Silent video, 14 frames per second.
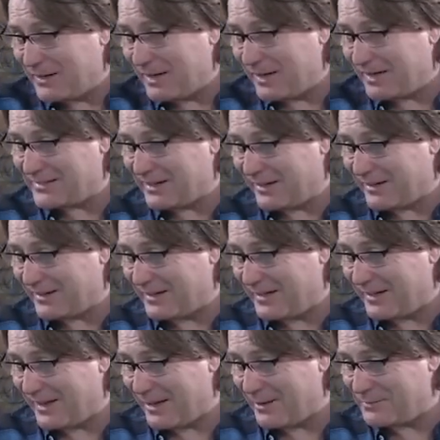Has
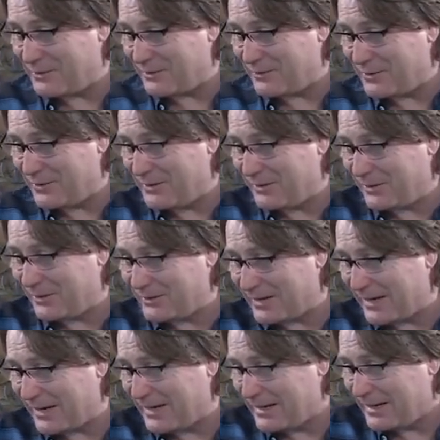gardening helped you through lockdown?